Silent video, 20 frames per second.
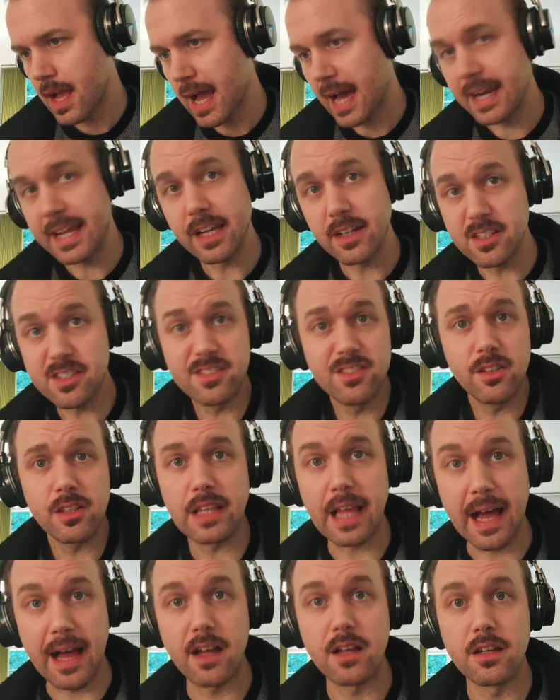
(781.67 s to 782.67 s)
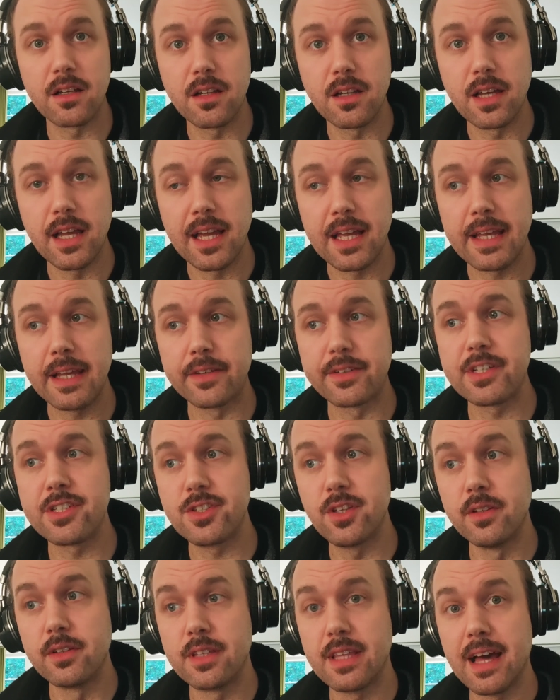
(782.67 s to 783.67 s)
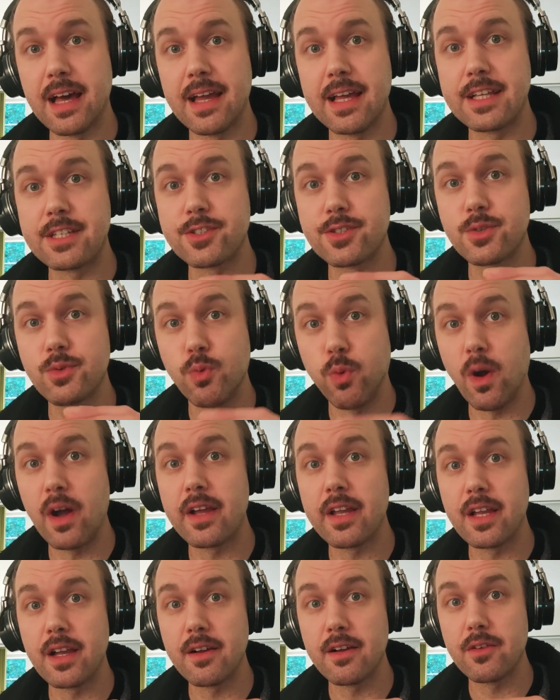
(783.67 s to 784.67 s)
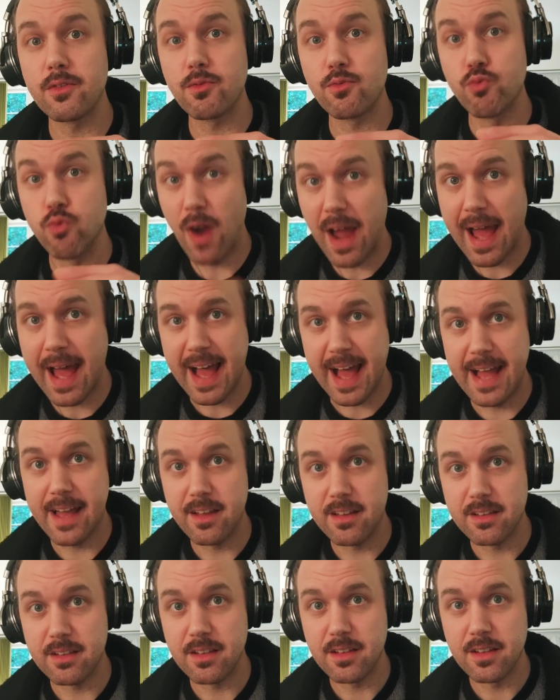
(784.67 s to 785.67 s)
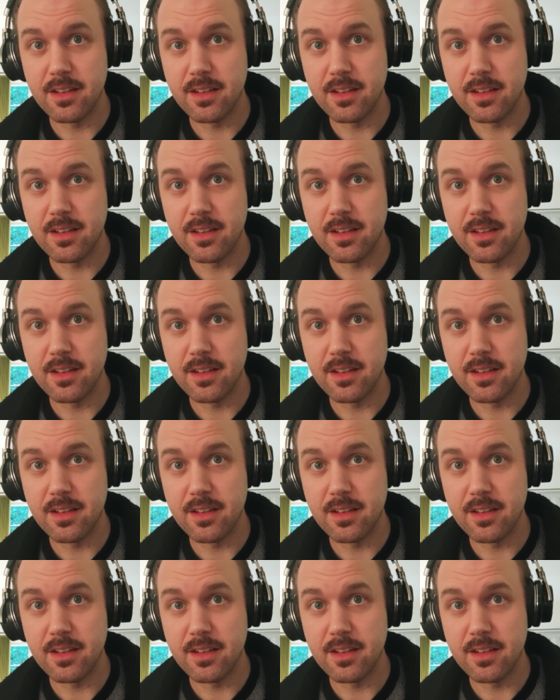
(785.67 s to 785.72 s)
And he understood that. He understood that it's quite rare